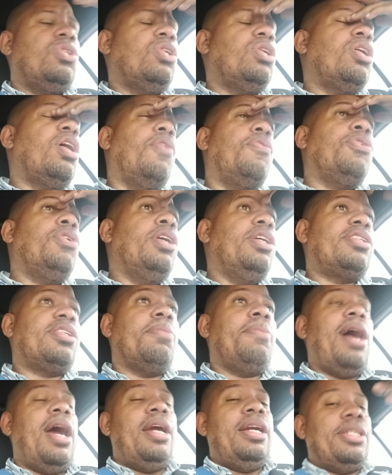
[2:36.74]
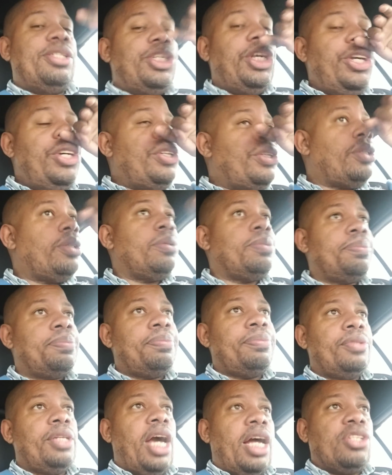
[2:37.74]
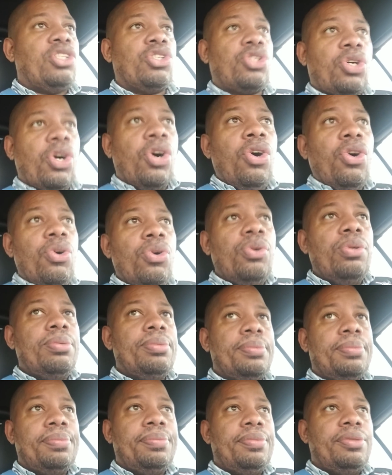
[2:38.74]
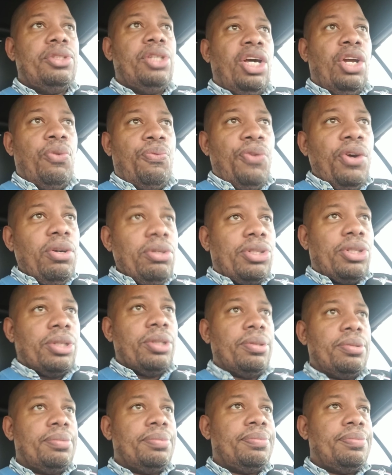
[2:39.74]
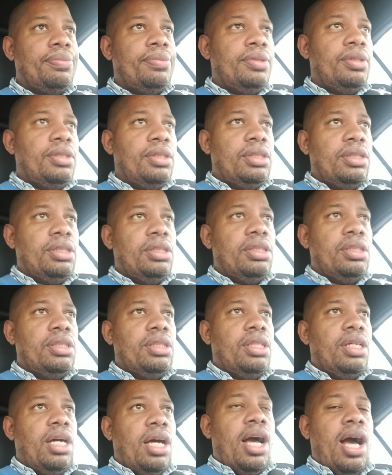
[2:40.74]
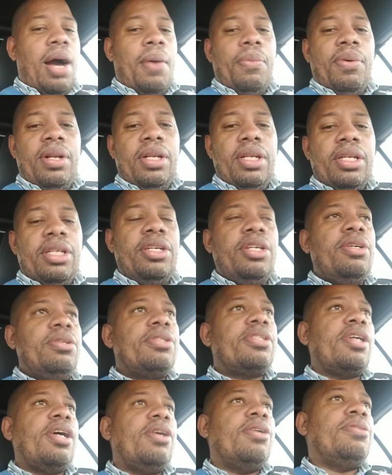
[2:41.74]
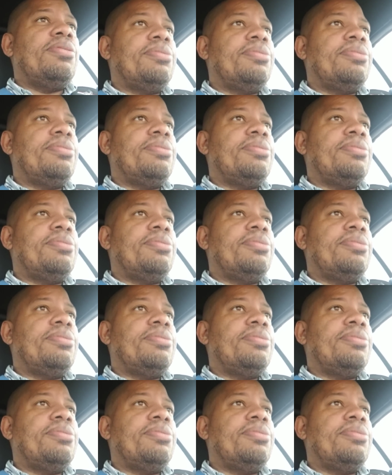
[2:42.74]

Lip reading: If you need somebody to teach at your school in the future, I'm willing to do so.